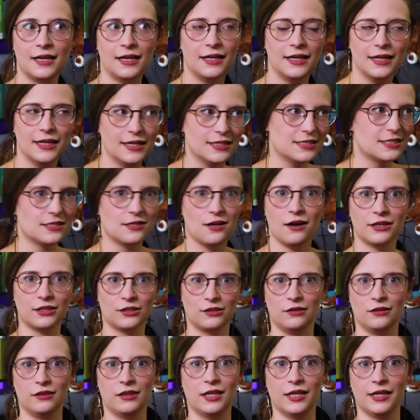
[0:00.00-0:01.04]
it's not a
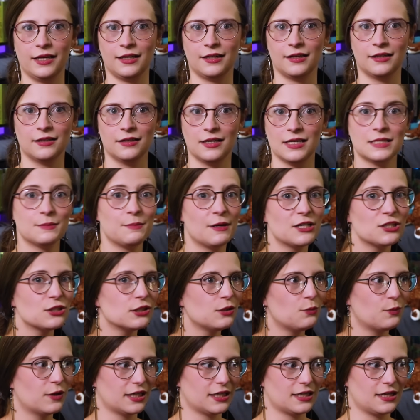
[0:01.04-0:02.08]
good thing.
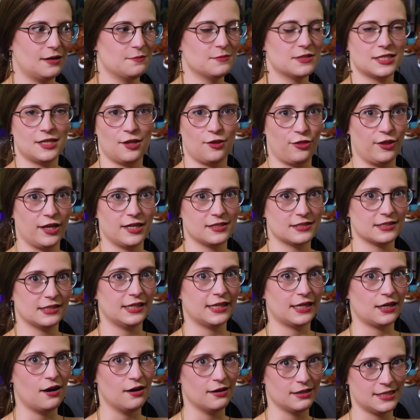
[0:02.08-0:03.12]
Especially when it comes to things
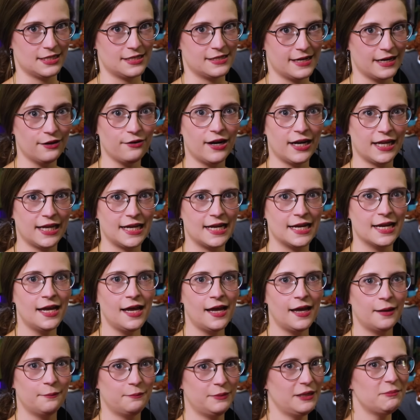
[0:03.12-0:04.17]
like austerity,
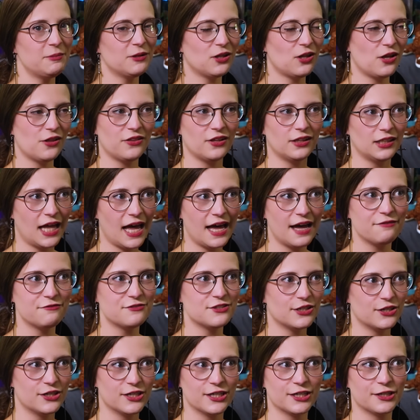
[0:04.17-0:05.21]
people on the left
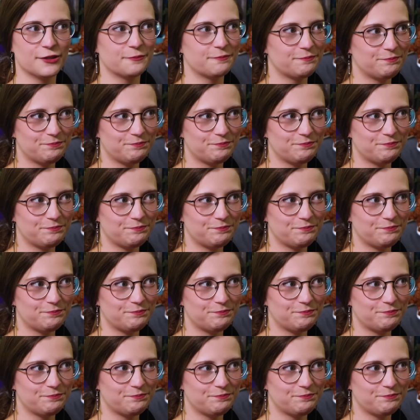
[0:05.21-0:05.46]
are